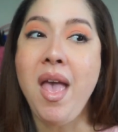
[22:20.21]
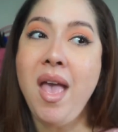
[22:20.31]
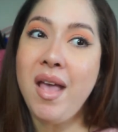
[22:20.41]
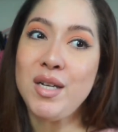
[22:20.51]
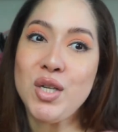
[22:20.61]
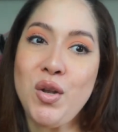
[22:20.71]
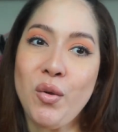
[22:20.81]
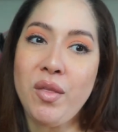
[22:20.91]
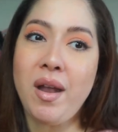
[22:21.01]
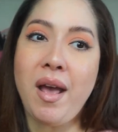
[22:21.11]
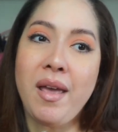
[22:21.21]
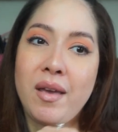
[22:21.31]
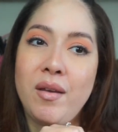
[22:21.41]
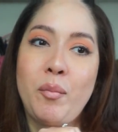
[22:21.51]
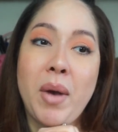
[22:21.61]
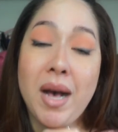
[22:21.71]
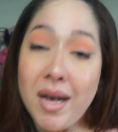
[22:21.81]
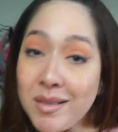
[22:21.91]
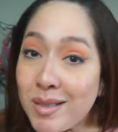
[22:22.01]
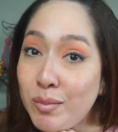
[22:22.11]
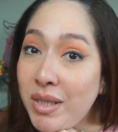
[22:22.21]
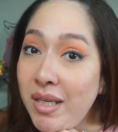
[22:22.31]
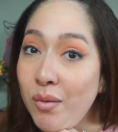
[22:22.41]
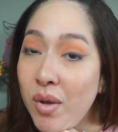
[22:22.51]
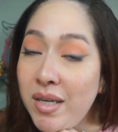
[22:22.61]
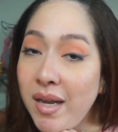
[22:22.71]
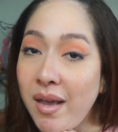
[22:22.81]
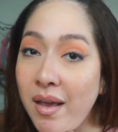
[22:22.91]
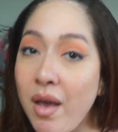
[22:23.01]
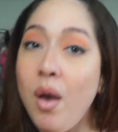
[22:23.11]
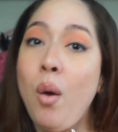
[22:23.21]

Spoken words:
and to know that I could possibly one day